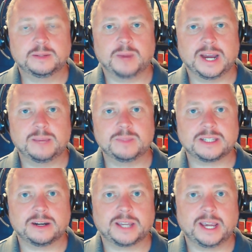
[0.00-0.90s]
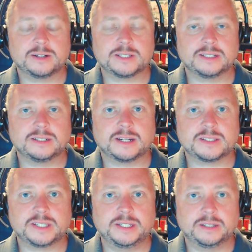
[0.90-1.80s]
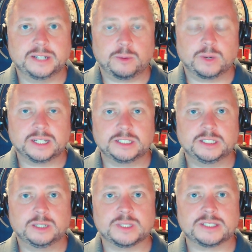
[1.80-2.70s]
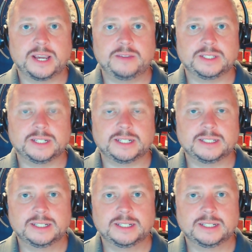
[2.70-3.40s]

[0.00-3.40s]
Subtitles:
My name is Eric Anderson, a senior network engineer with SafetyNet,